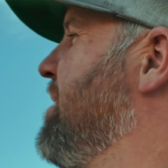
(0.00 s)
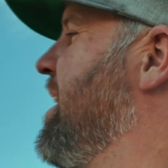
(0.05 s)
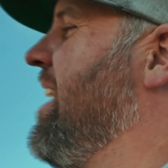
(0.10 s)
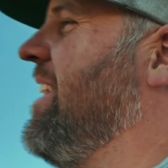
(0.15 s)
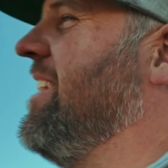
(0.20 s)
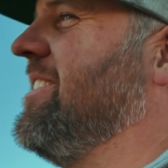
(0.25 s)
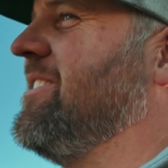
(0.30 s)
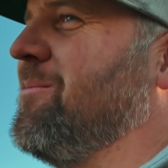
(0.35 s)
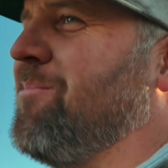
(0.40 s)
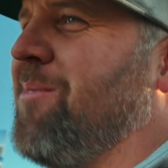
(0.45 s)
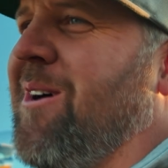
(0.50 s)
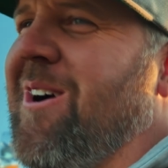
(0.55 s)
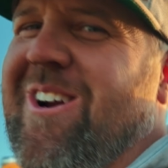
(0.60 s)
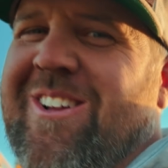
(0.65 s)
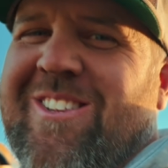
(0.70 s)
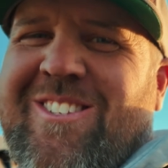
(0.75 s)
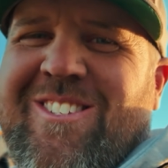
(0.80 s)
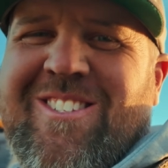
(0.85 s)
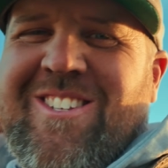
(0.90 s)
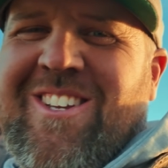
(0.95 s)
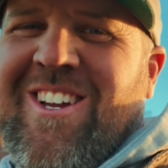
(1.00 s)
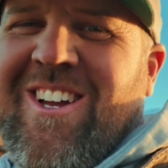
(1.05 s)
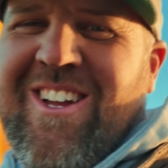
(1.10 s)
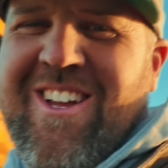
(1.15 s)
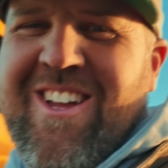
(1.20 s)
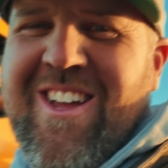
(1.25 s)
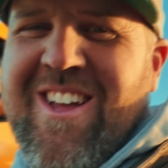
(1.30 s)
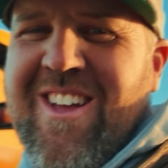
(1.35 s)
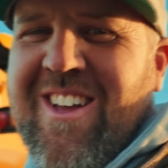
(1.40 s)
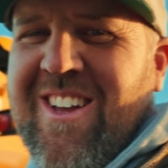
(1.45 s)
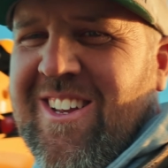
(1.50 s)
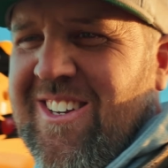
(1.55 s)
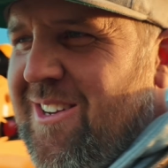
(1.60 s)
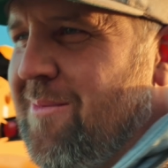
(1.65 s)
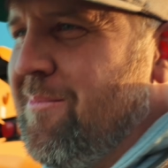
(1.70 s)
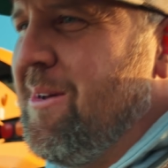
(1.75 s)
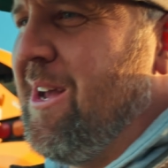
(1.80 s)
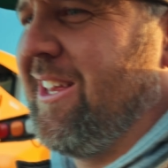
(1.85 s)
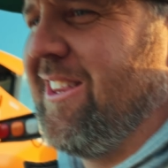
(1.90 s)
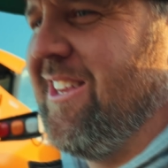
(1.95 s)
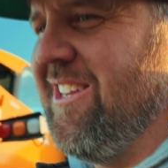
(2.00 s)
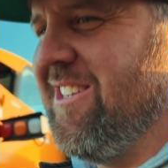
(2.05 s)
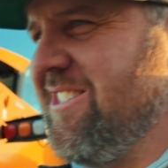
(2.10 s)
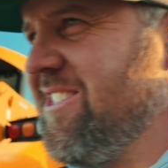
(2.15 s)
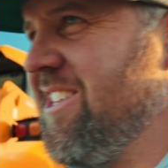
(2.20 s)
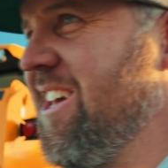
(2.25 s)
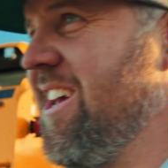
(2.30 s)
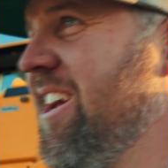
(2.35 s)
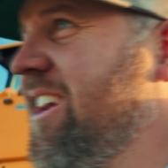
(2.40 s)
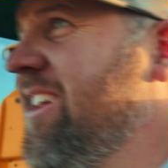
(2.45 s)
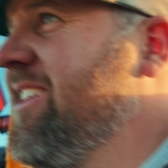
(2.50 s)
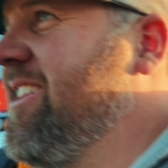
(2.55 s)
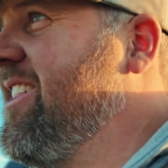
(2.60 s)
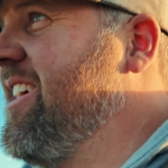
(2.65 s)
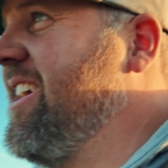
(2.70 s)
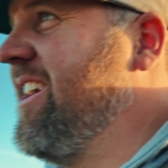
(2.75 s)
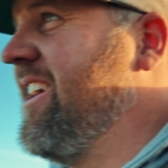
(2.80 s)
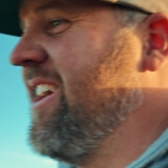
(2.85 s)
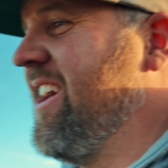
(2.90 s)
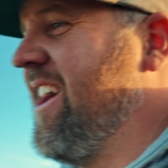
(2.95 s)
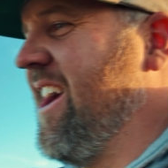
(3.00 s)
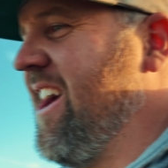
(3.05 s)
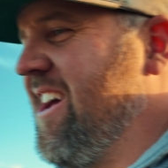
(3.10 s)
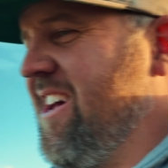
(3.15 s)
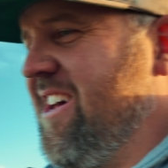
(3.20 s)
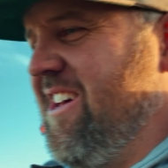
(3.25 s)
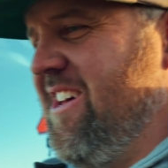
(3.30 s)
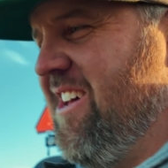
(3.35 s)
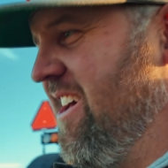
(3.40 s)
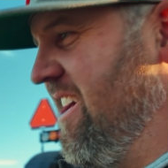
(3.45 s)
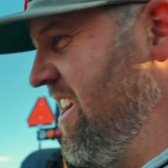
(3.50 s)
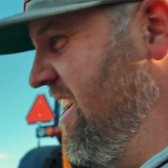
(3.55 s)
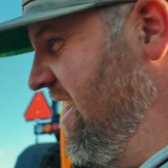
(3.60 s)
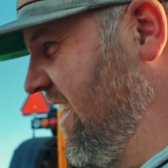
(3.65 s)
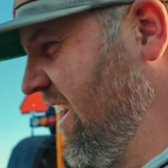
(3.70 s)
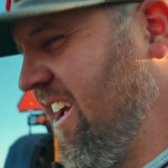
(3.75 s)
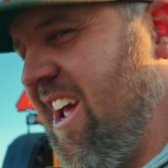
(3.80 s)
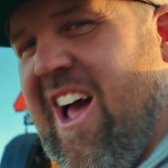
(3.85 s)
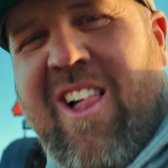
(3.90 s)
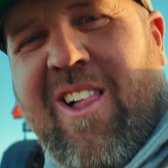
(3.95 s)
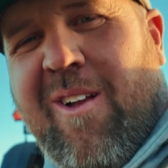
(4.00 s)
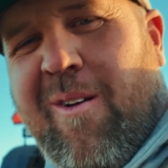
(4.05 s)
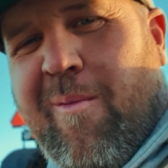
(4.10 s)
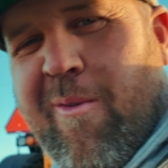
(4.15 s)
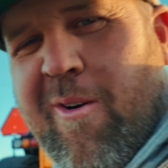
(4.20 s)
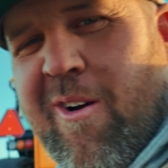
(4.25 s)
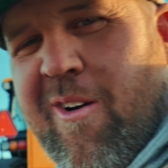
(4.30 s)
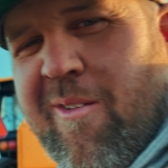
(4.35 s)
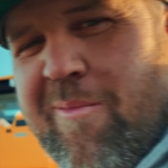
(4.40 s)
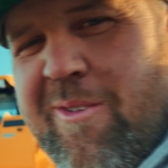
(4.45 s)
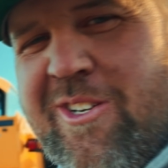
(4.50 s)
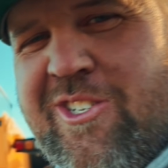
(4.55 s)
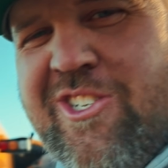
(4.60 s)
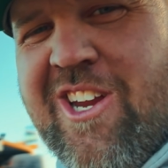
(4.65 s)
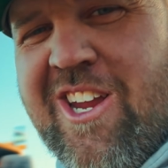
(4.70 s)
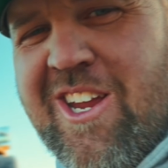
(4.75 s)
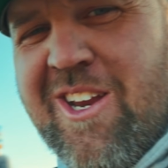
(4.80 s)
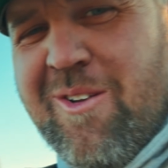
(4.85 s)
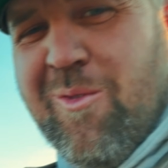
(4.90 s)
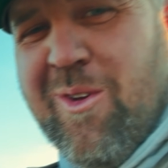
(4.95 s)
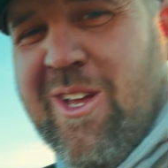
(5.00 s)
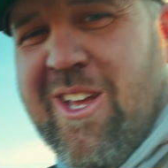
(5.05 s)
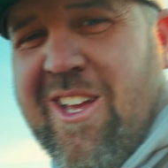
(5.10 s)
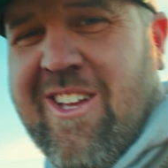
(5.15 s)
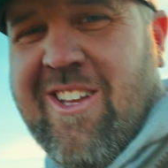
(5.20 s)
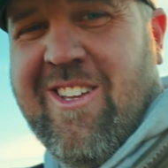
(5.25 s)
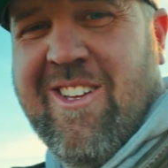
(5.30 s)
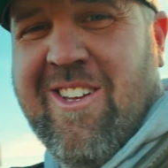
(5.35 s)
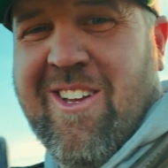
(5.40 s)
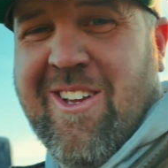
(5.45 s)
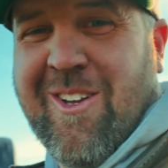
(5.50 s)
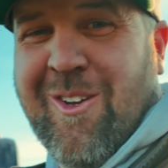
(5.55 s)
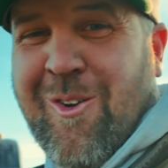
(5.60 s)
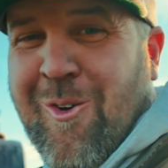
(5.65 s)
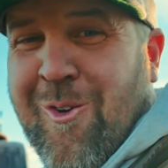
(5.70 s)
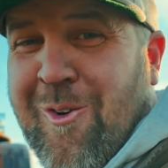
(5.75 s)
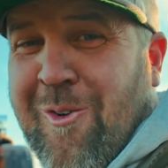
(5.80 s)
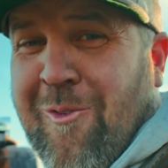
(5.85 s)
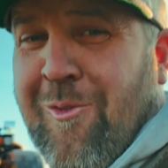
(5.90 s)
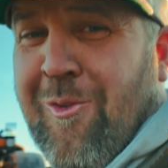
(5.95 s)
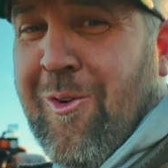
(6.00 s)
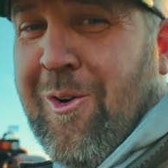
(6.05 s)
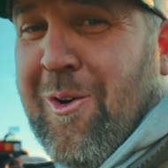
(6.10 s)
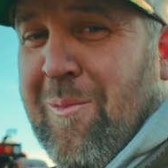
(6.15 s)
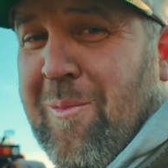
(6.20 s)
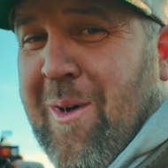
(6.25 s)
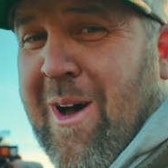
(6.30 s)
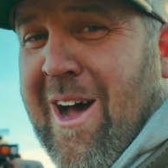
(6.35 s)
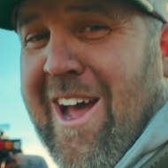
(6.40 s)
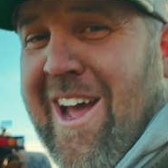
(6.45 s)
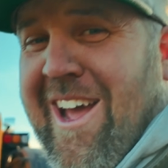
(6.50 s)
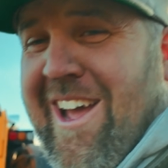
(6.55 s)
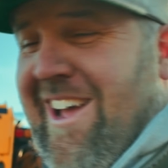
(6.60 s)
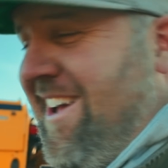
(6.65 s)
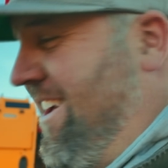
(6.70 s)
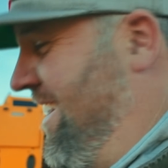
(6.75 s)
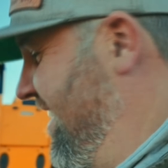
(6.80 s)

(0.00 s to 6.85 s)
pallets of parts to make this thing the caliber machine we couldn't afford to buy